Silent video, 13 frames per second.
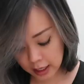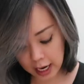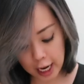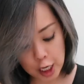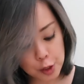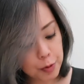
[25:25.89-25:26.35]

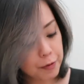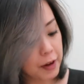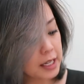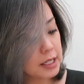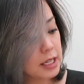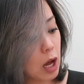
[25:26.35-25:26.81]
And Age
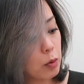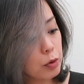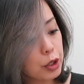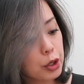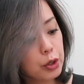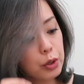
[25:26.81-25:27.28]
Perfect Cell
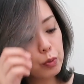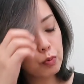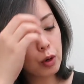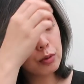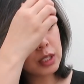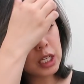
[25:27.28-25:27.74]

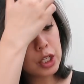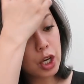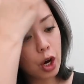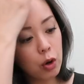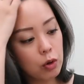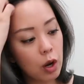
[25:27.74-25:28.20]
Renewal Rosy
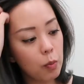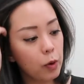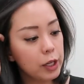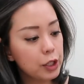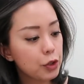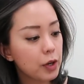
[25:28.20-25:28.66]
Tone
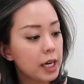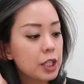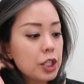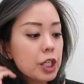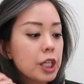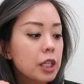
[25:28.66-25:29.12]

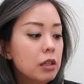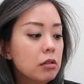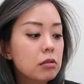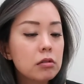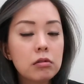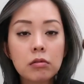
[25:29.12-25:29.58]
Moisturizer
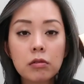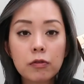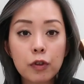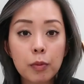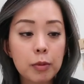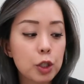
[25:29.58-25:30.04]

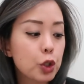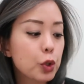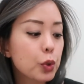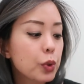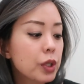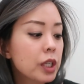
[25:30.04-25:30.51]
for
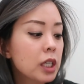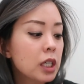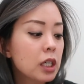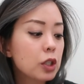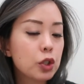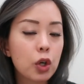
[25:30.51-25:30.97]

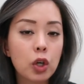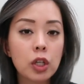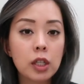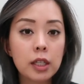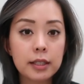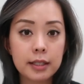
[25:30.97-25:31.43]
mature,
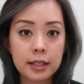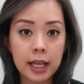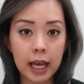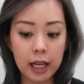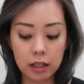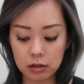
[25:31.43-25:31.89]
dull skin.